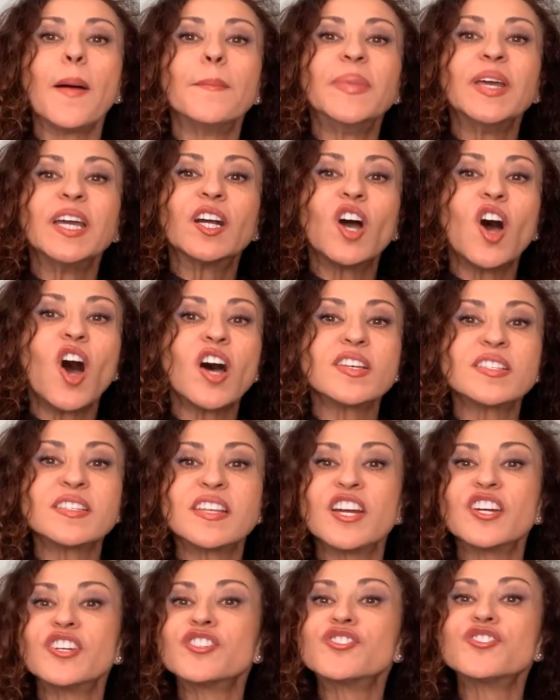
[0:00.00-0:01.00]
because
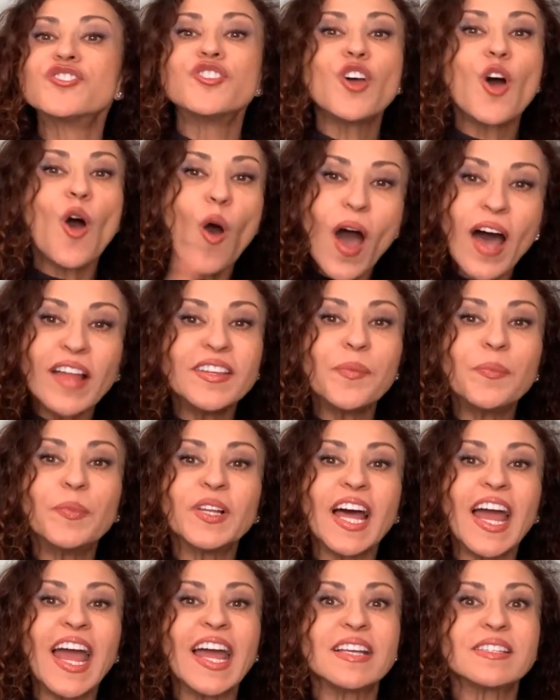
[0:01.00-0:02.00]
there's no other
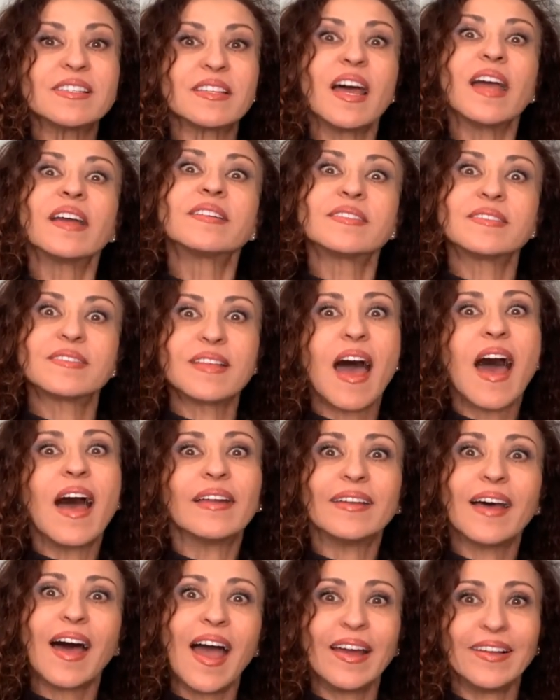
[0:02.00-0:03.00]
place like
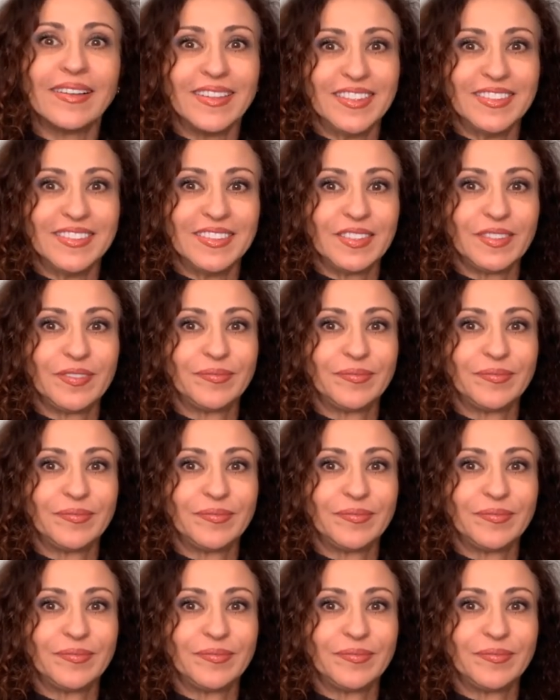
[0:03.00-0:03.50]
Staten Island.